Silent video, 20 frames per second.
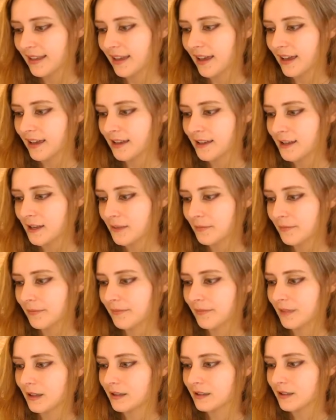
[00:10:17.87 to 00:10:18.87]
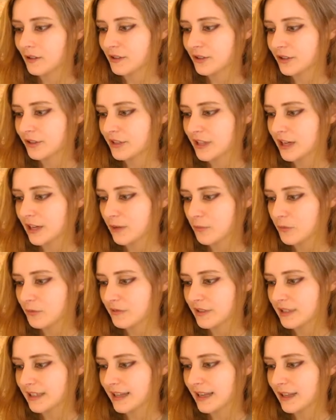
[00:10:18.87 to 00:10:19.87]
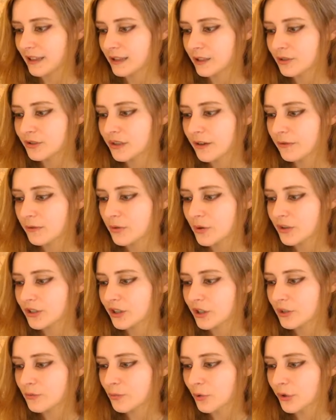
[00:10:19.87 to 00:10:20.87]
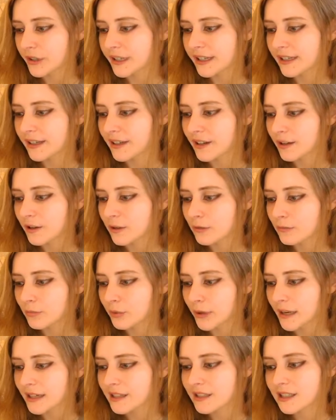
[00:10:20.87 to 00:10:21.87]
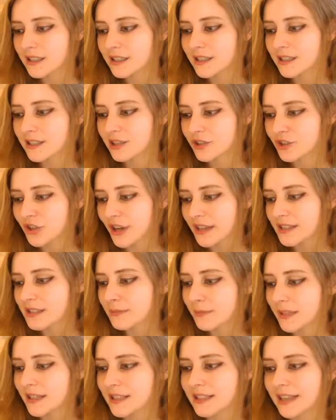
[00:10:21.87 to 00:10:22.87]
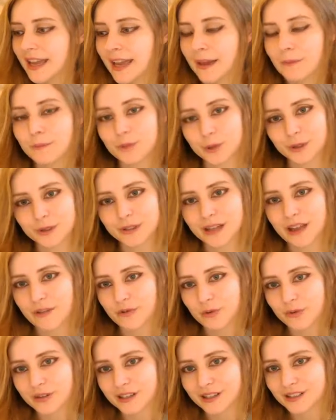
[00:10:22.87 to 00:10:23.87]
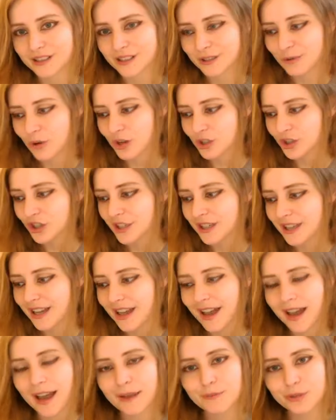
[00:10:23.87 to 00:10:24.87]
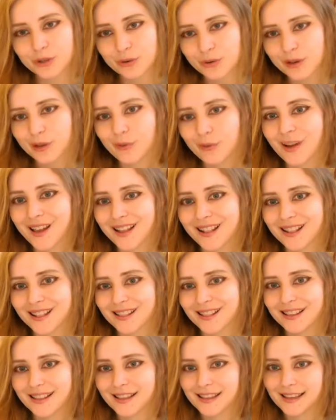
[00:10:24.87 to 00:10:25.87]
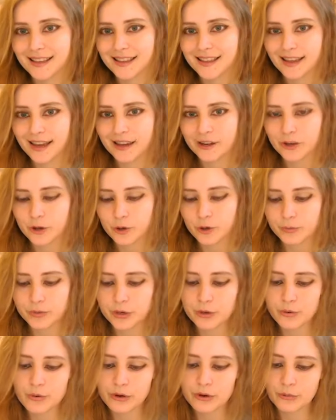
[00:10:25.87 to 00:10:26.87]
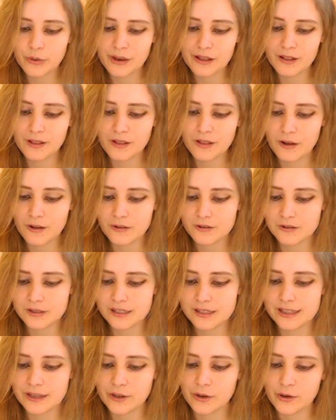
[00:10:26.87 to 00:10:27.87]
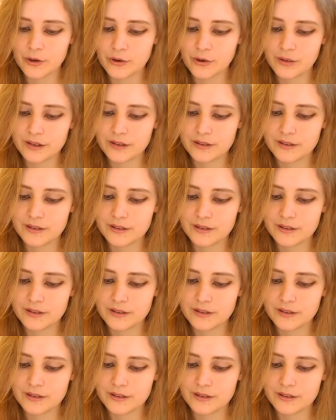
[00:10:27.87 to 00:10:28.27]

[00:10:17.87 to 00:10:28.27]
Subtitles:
I'll also take a moment to say hello to everyone. Good morning, Brent, Jasmeet, Amber, and everyone else watching. I'm doing well. I hope you are well also.